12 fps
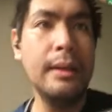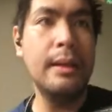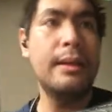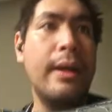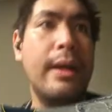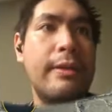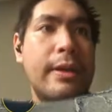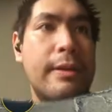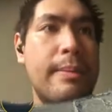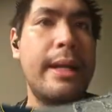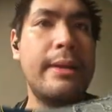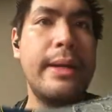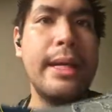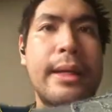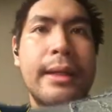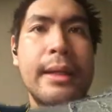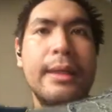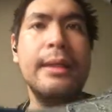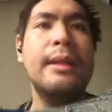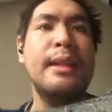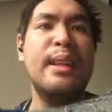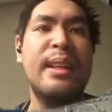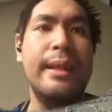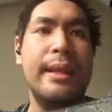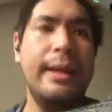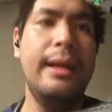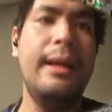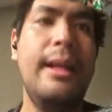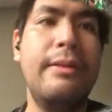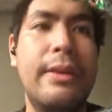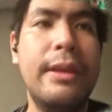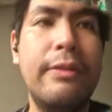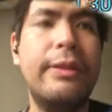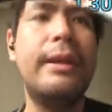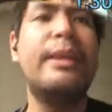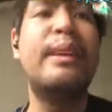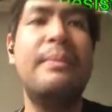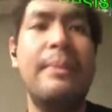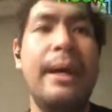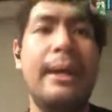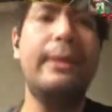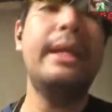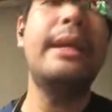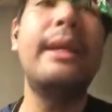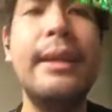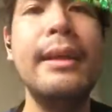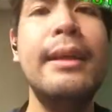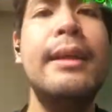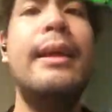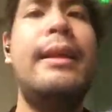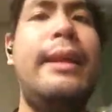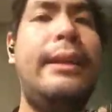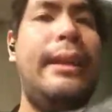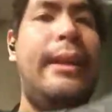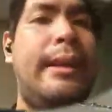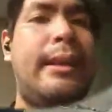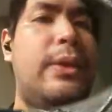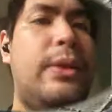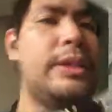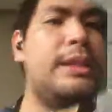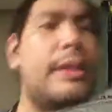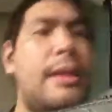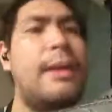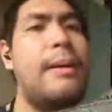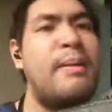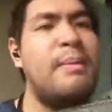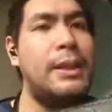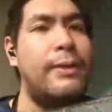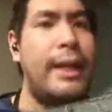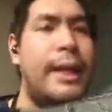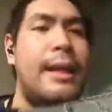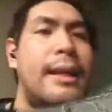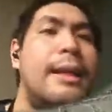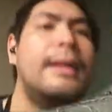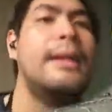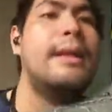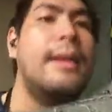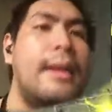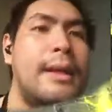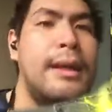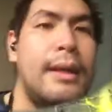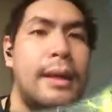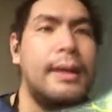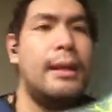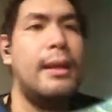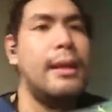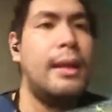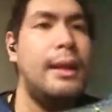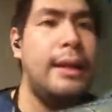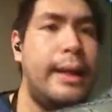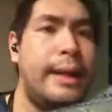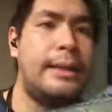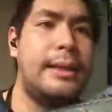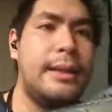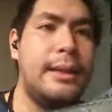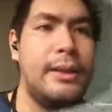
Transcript: do I have enough battery? Yeah, I'll have enough battery. I think to get through this boss fight. Alright, so